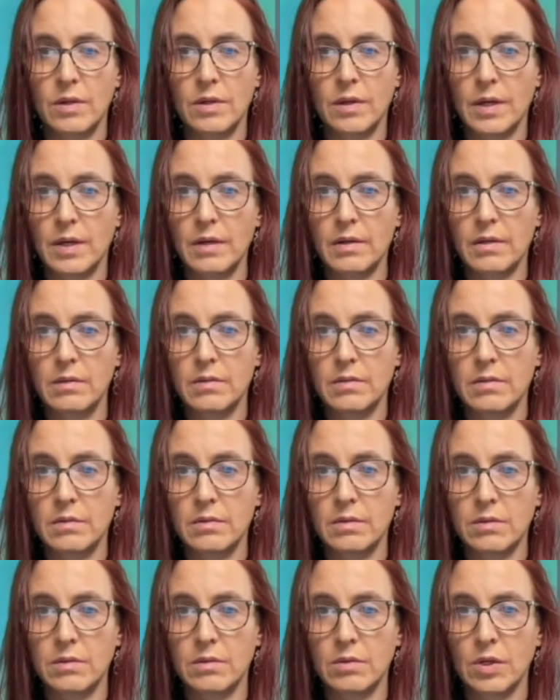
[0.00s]
that?
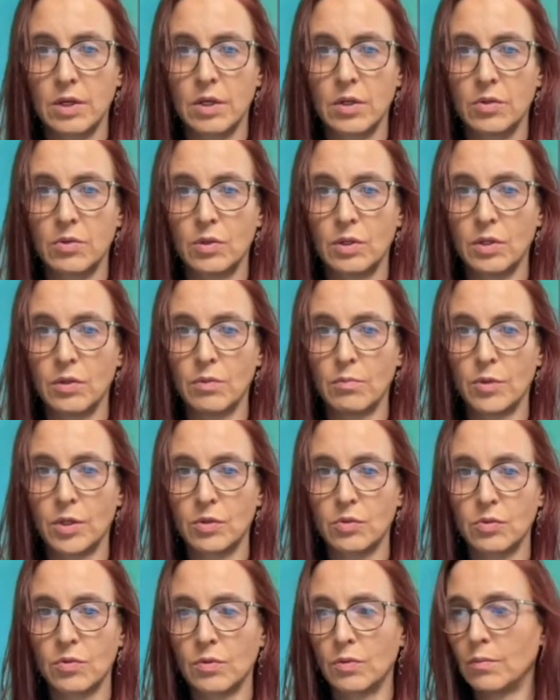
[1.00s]
Can you hear the
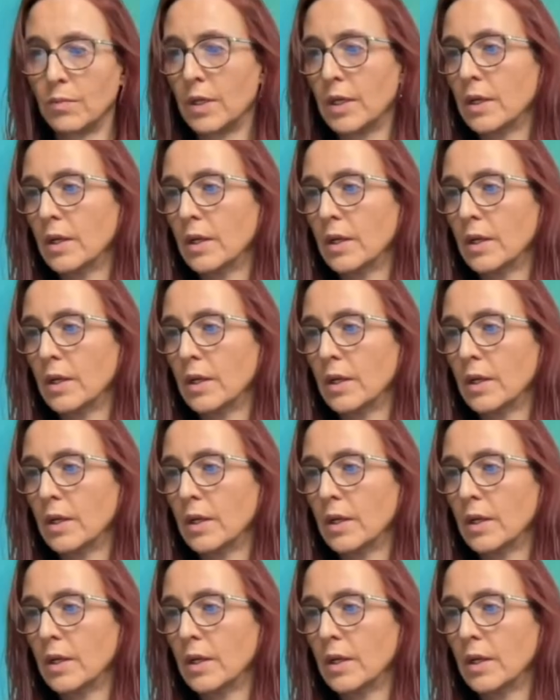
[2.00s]
metronome?